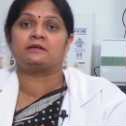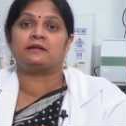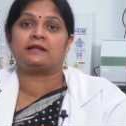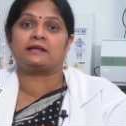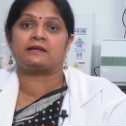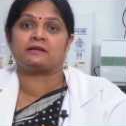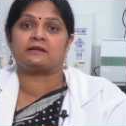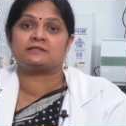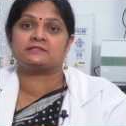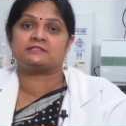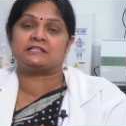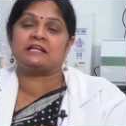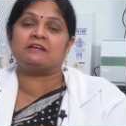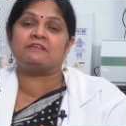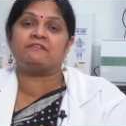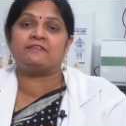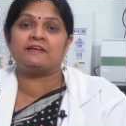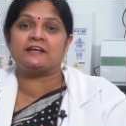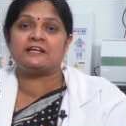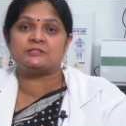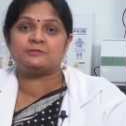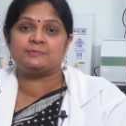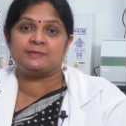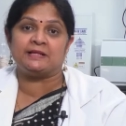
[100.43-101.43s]
like
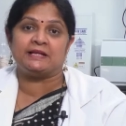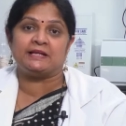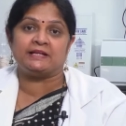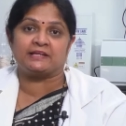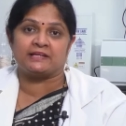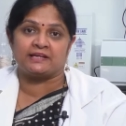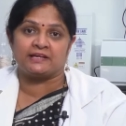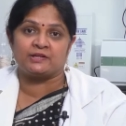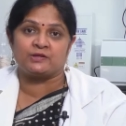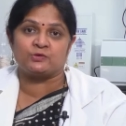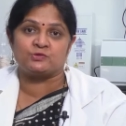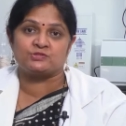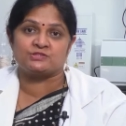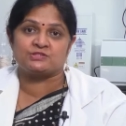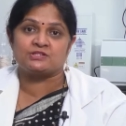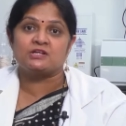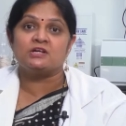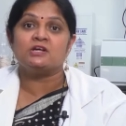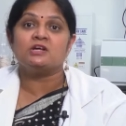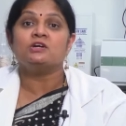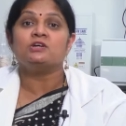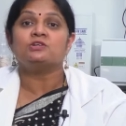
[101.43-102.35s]
selfie has been introduced,